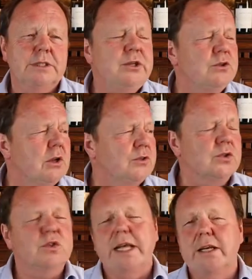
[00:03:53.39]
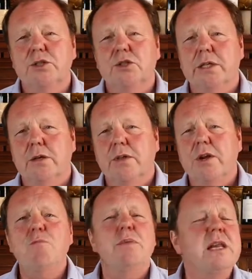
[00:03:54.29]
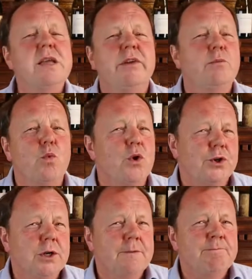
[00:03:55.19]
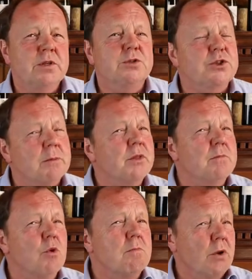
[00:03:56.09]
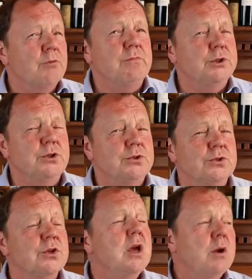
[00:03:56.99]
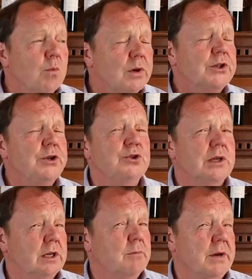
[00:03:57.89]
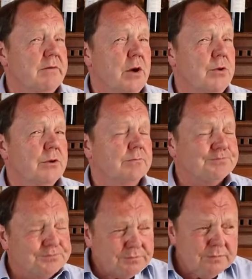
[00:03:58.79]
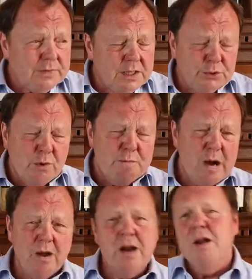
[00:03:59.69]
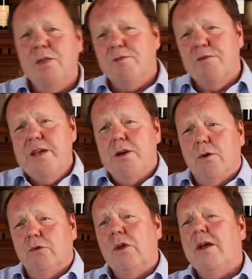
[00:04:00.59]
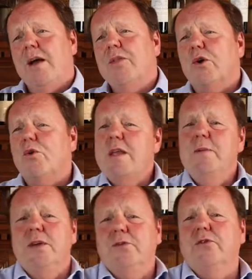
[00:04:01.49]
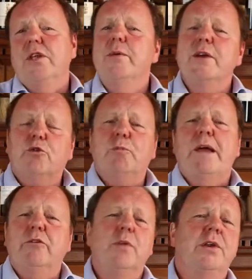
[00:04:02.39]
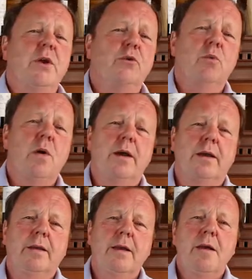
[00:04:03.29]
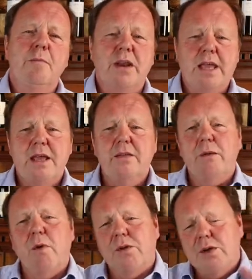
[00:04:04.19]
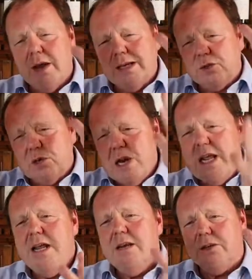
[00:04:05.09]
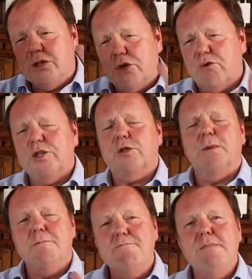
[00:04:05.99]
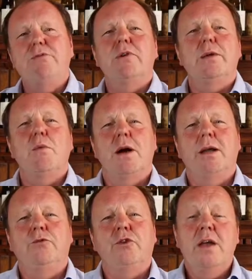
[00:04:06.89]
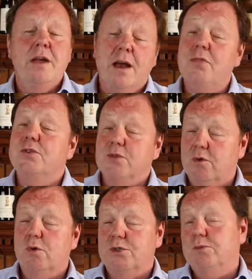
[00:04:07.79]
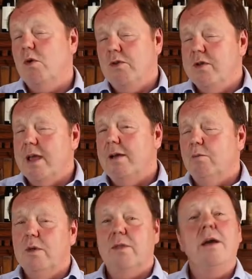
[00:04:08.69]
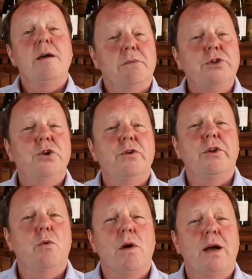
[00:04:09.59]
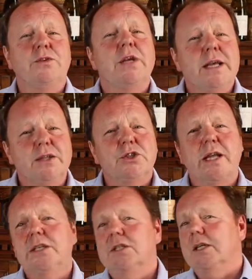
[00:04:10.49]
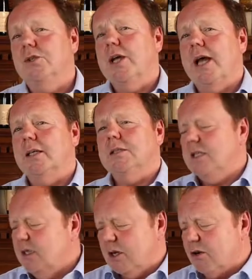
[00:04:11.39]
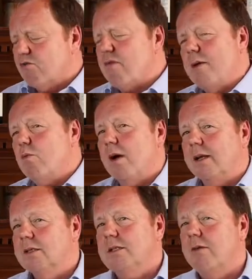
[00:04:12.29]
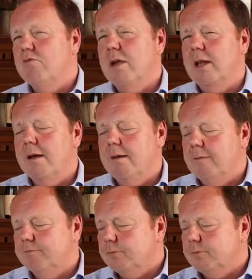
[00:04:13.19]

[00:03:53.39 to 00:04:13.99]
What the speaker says: They use lots of stainless steel. They don't believe in wood. Some of the more modern producers will use a little bit of oak to impart the phenols and the creaminess that you expect with an oaked wine. But here they want nice, lean and crisp and minerally wines. And this, of course, is what you get with maturing your wines in stainless steel tanks. These are great wines, they really are.